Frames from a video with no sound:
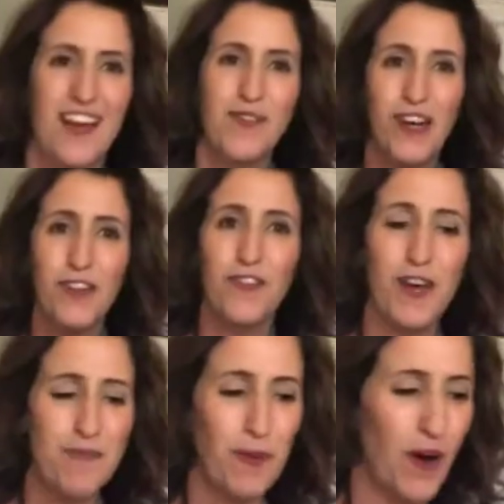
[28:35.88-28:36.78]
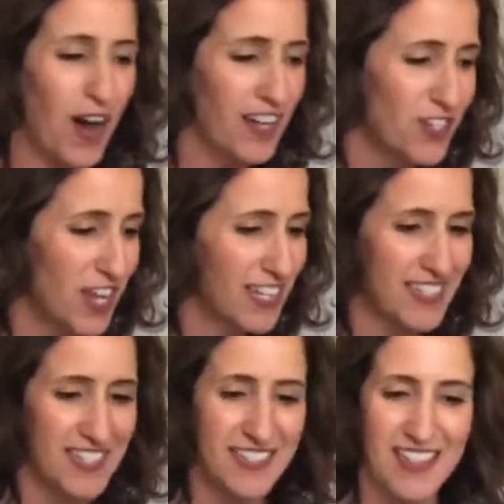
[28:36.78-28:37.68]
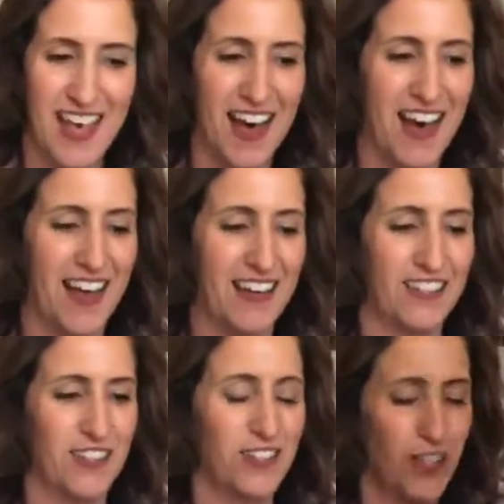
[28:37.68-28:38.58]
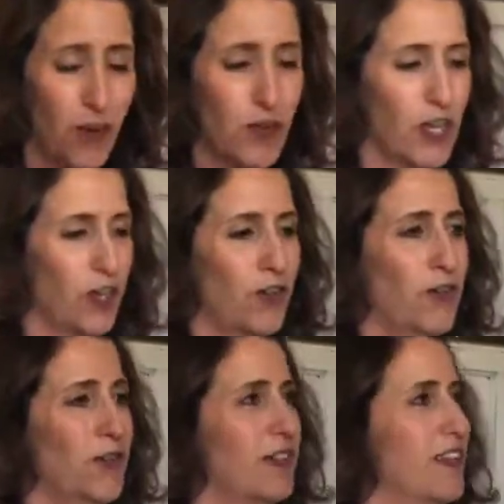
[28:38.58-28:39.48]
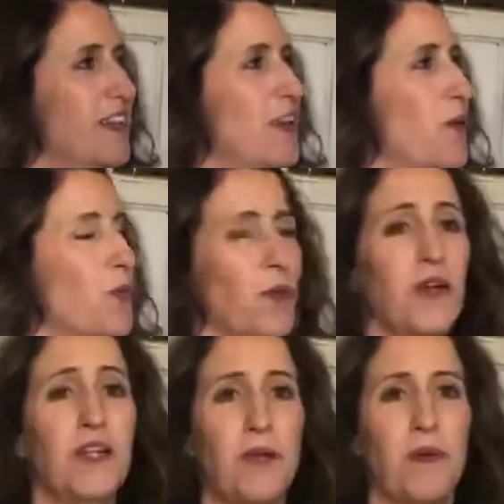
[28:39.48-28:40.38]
What a fun project is that? So cute, really